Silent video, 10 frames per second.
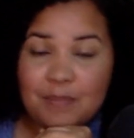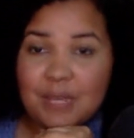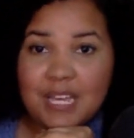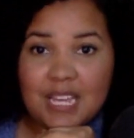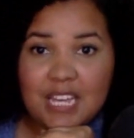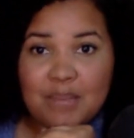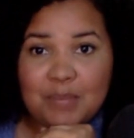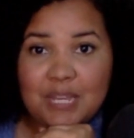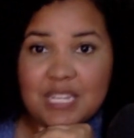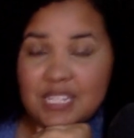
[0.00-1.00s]
Being
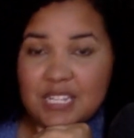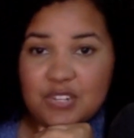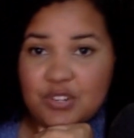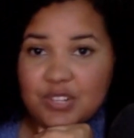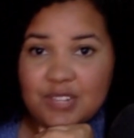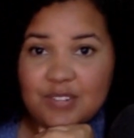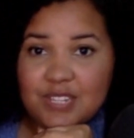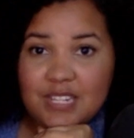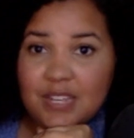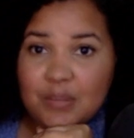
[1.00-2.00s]
at peace in your little
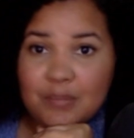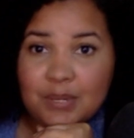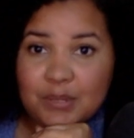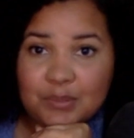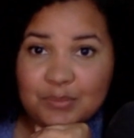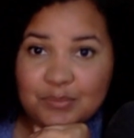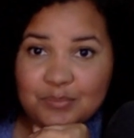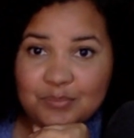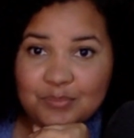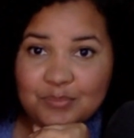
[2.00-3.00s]
sailboat
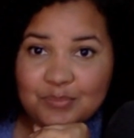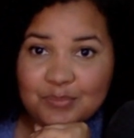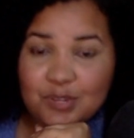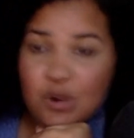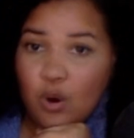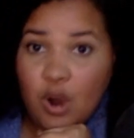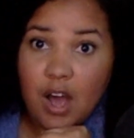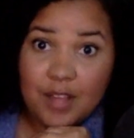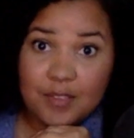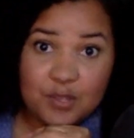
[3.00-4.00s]
or
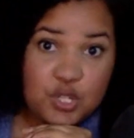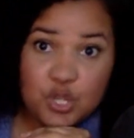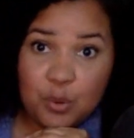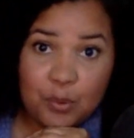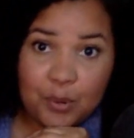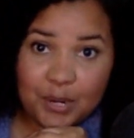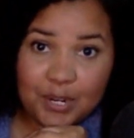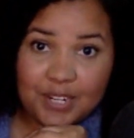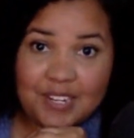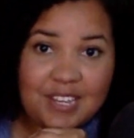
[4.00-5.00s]
on the
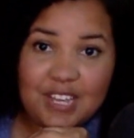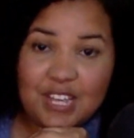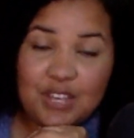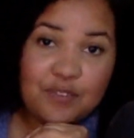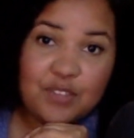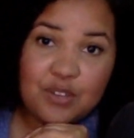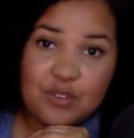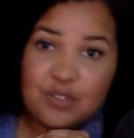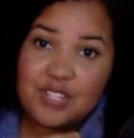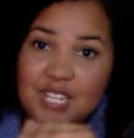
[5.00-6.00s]
shore, Even though
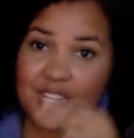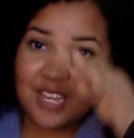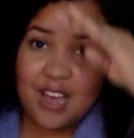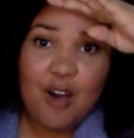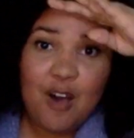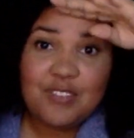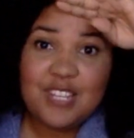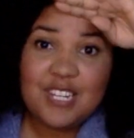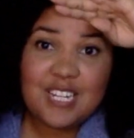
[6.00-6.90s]
you see off in the